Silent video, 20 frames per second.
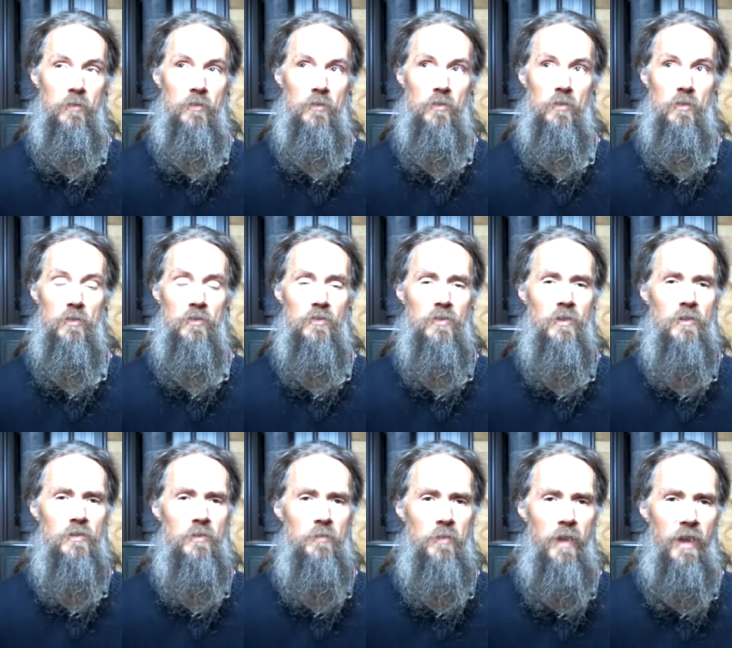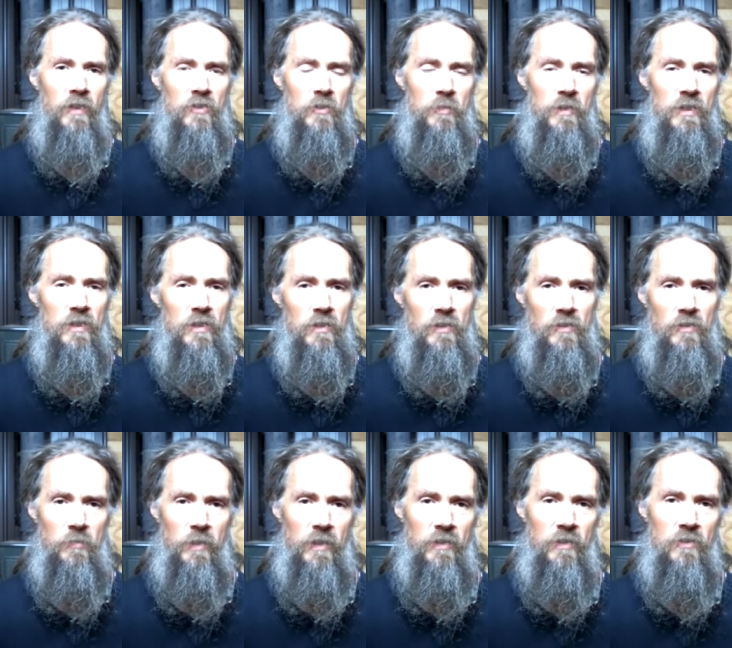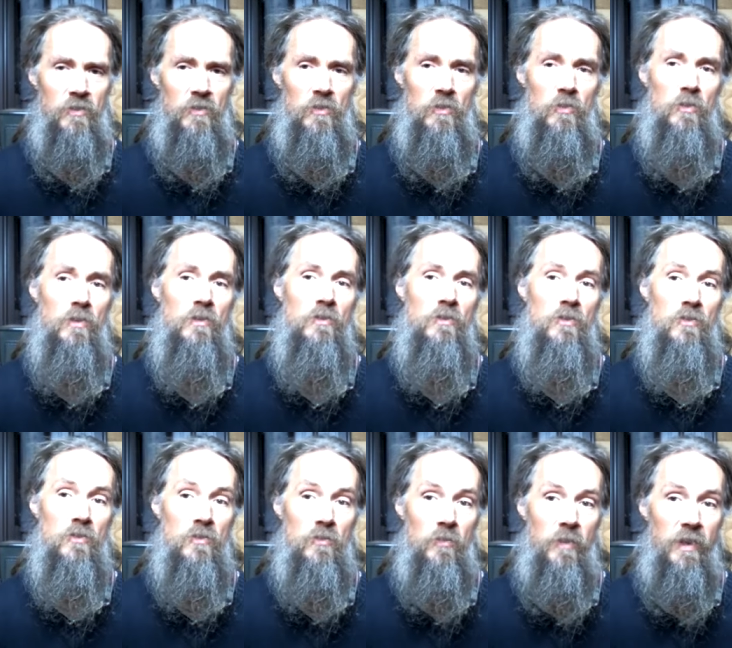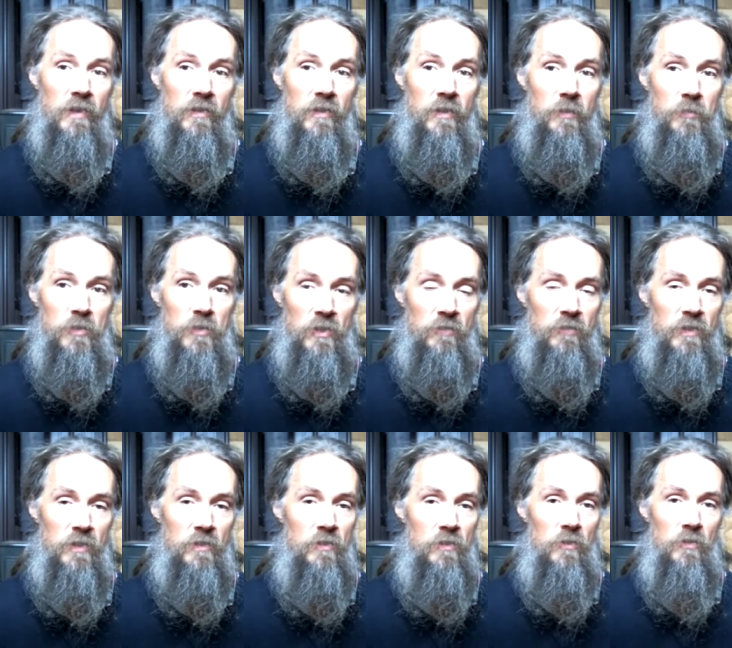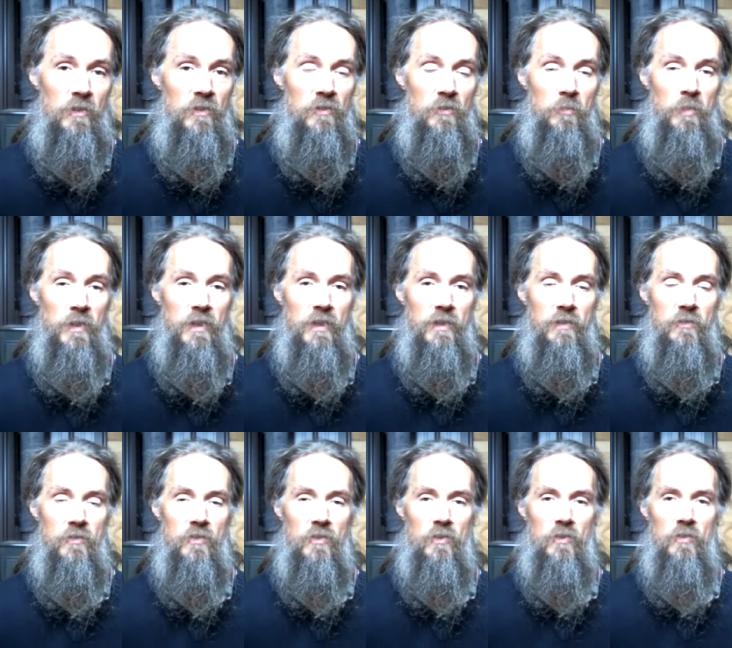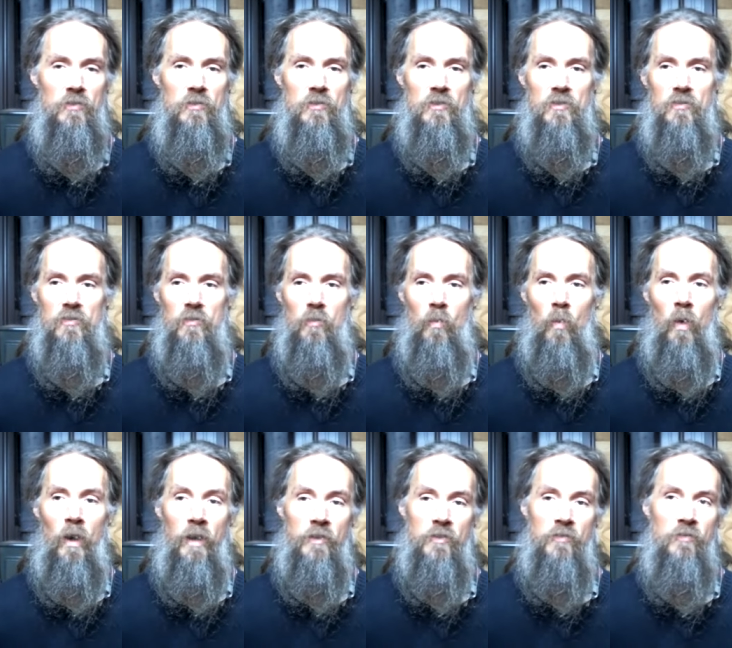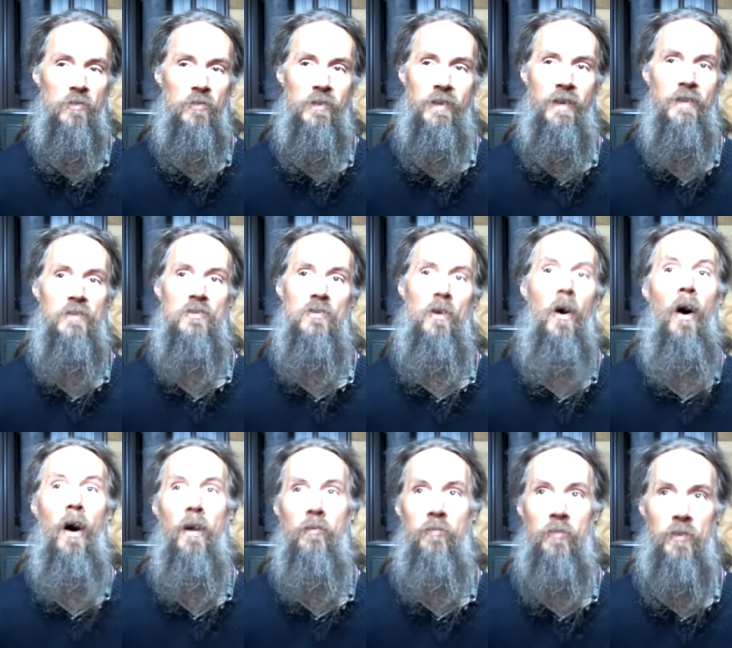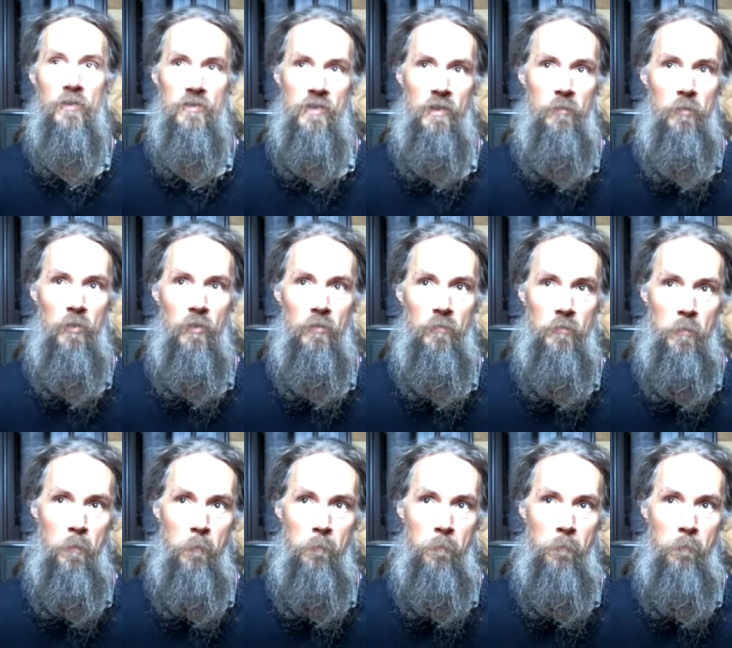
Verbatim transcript: So, you start to actually be curious about this, and you can just directly observe it in your own experience. So, you just watch for the next thought, for example.